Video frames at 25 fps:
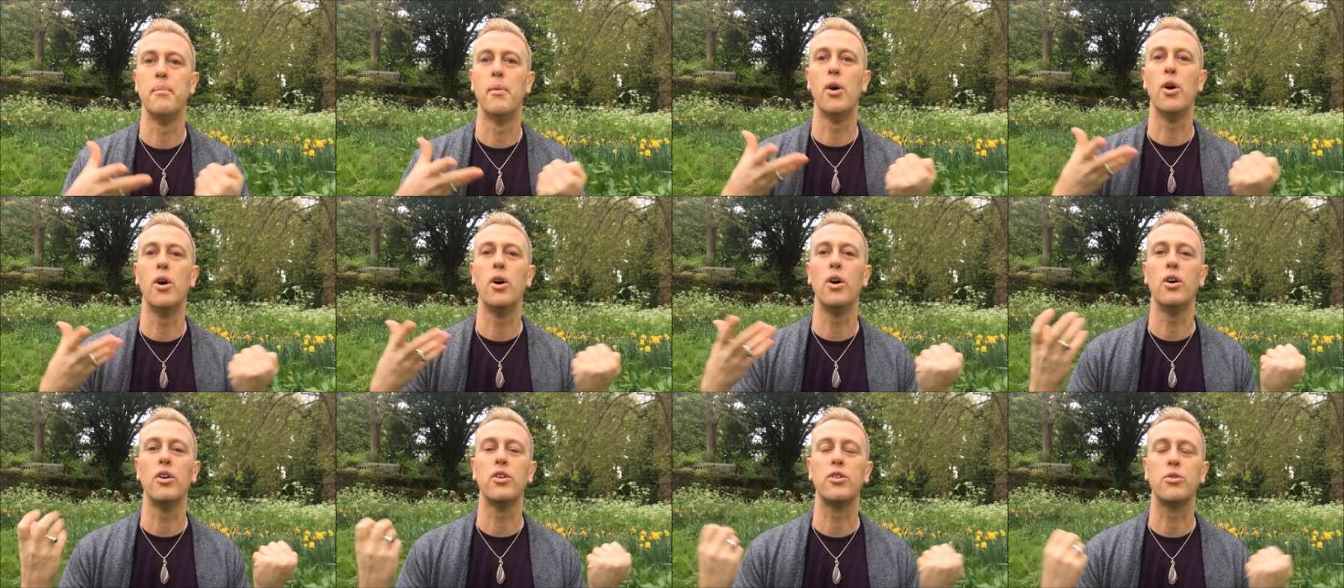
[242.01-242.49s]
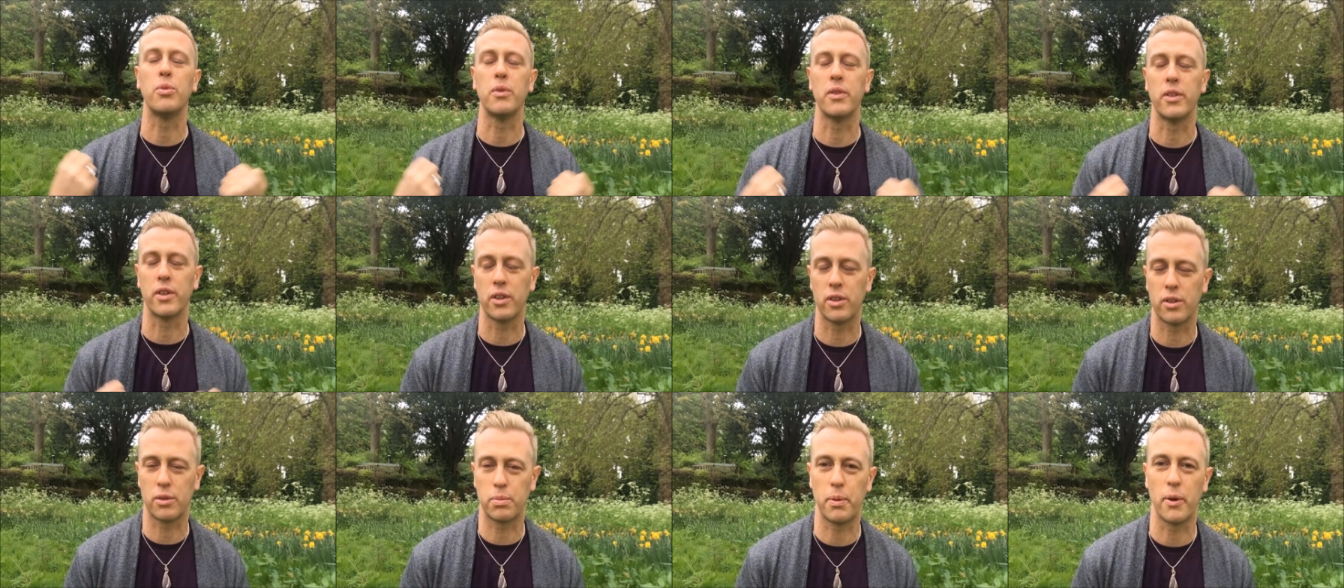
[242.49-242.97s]
merge with
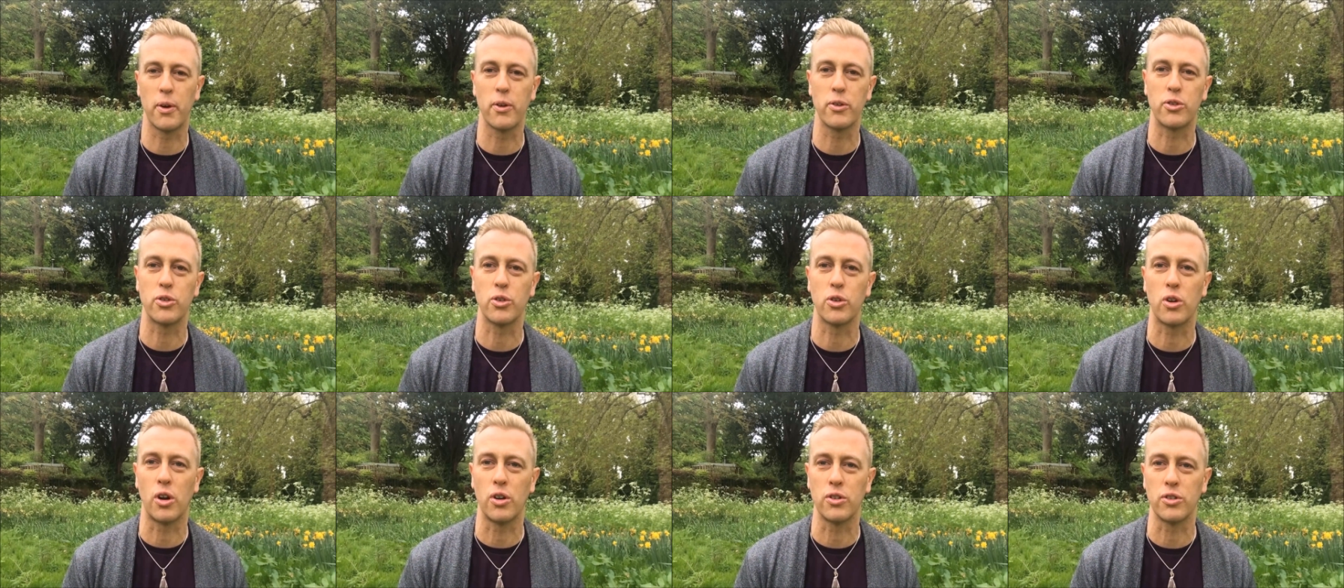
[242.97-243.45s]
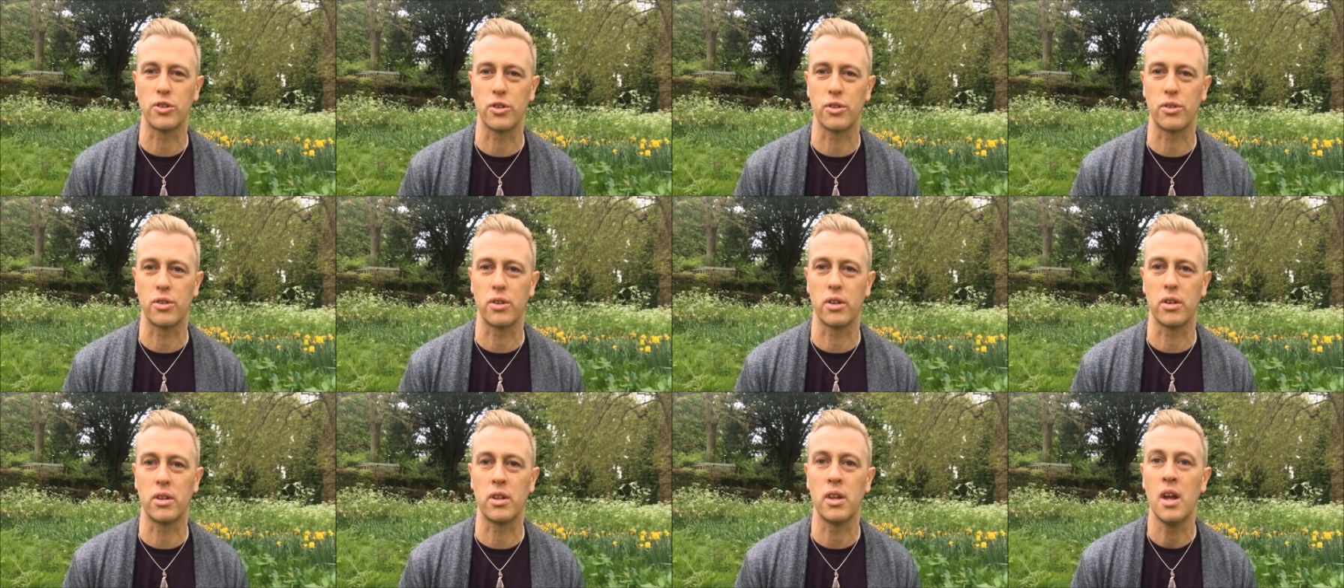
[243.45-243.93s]
the spiritual
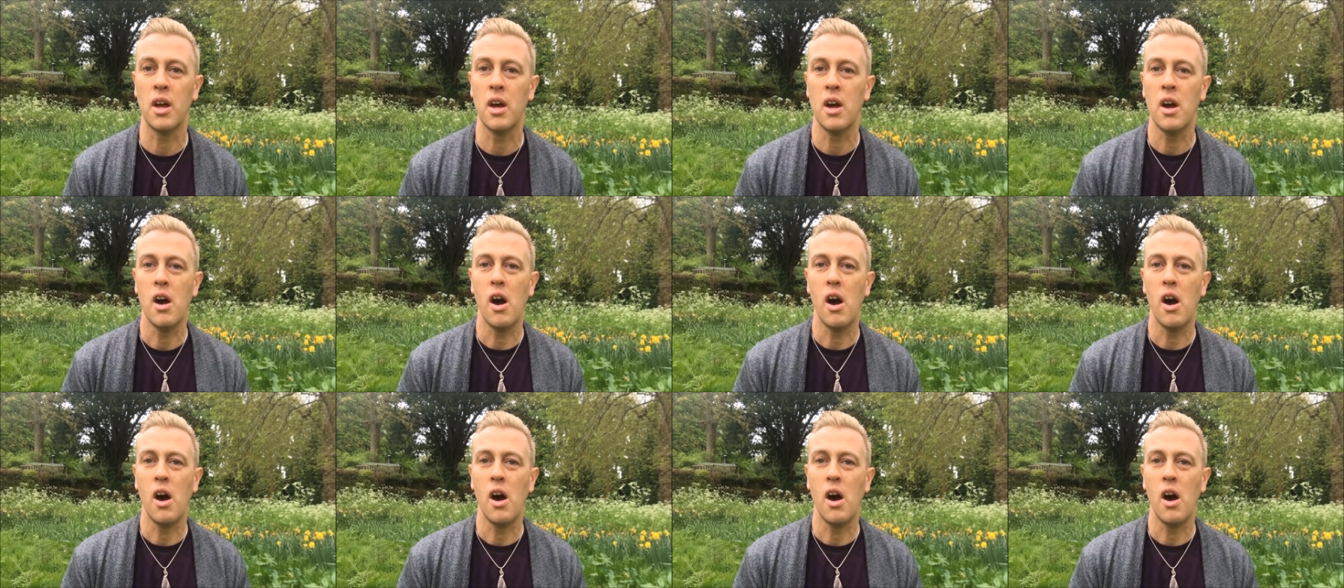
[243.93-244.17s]
consciousness